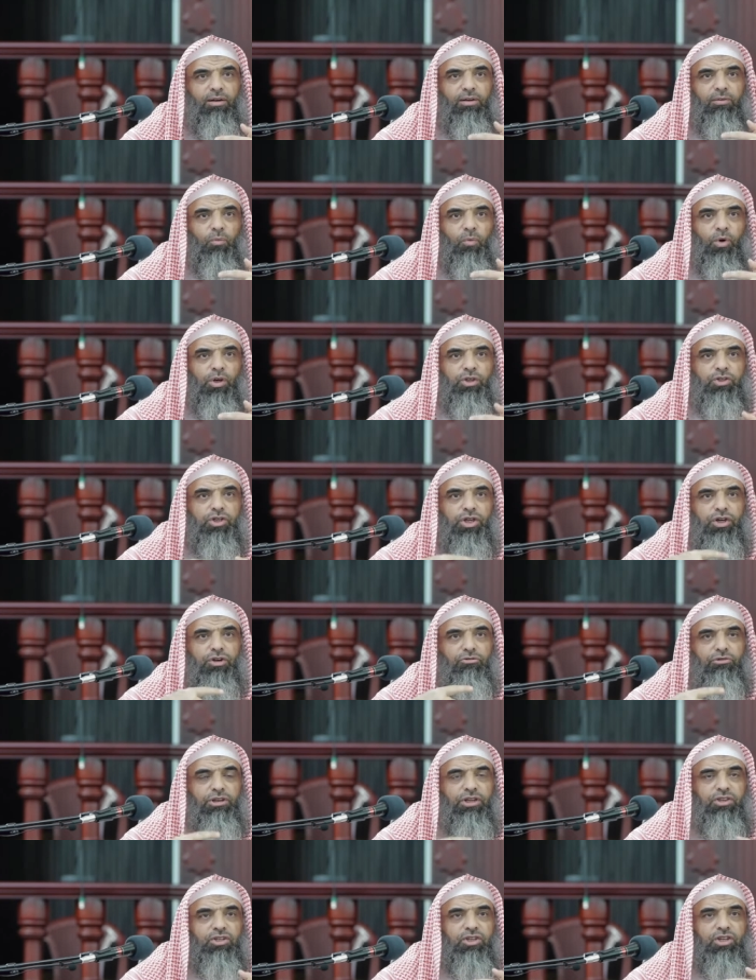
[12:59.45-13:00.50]
one
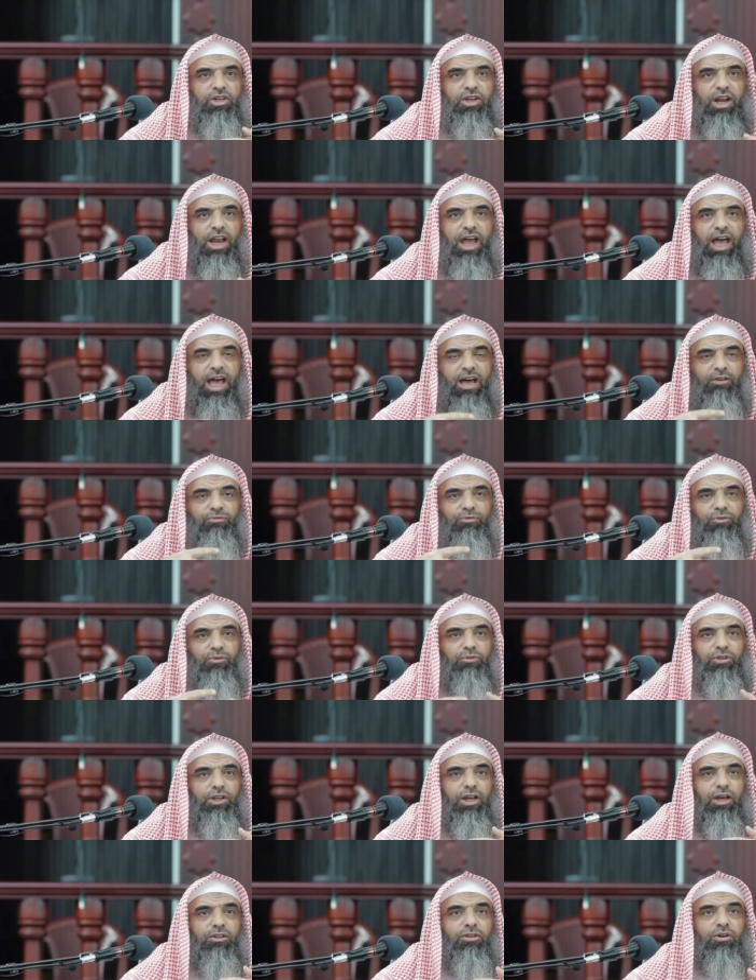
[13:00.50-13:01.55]
generation after
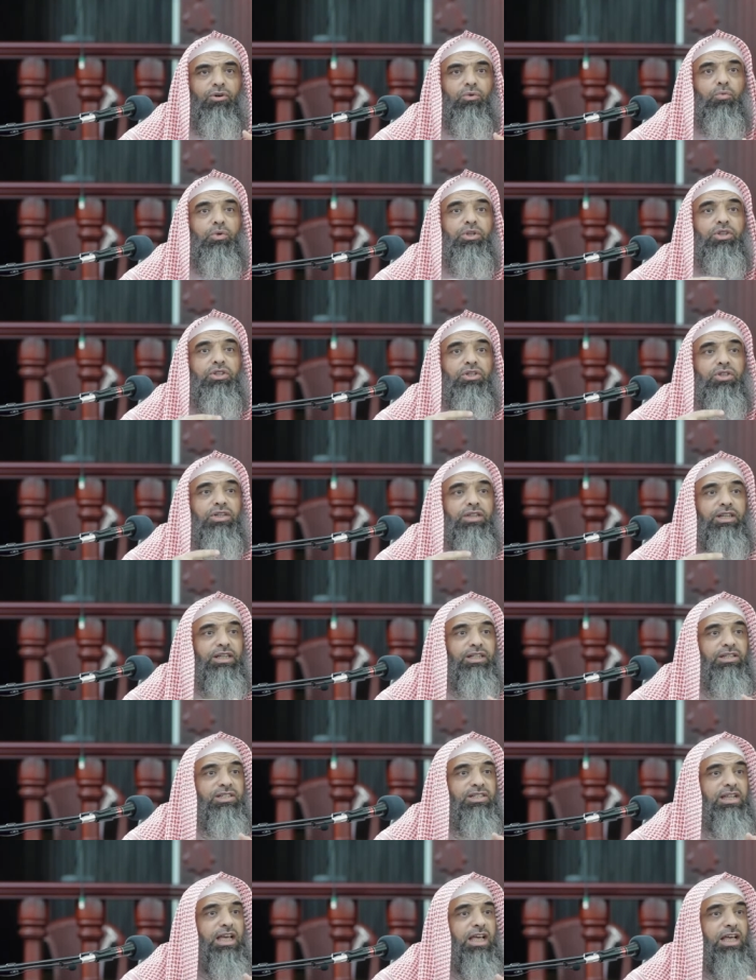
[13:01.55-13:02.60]
the other, which
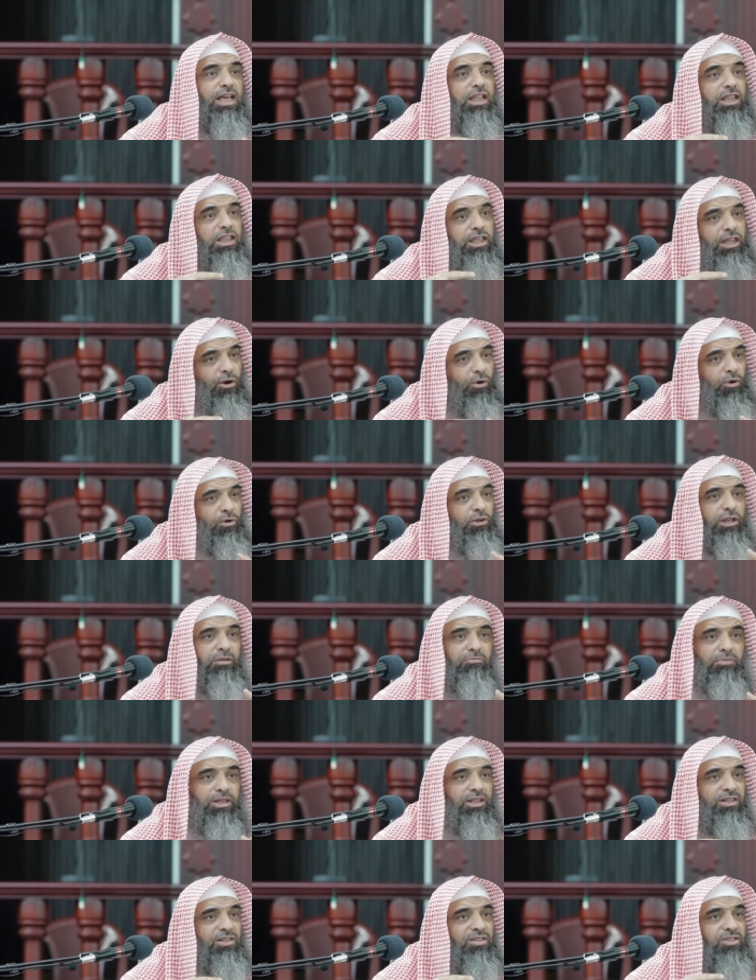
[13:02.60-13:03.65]
is the only
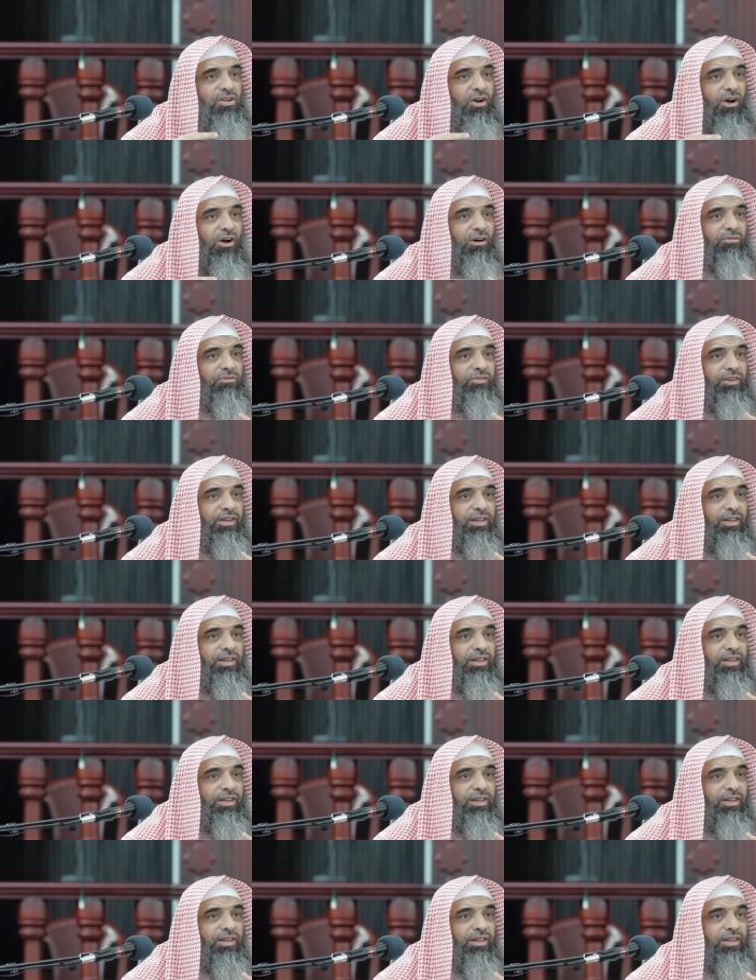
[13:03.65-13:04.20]
means of